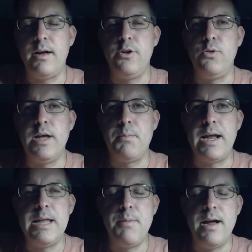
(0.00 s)
You can get
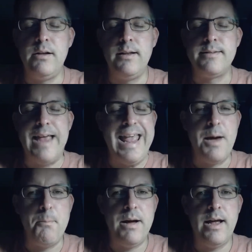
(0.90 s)
my email. It's
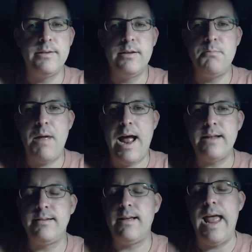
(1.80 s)
M as in
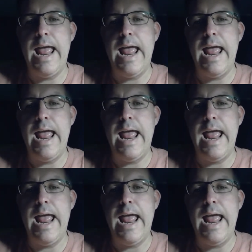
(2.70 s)
Matt,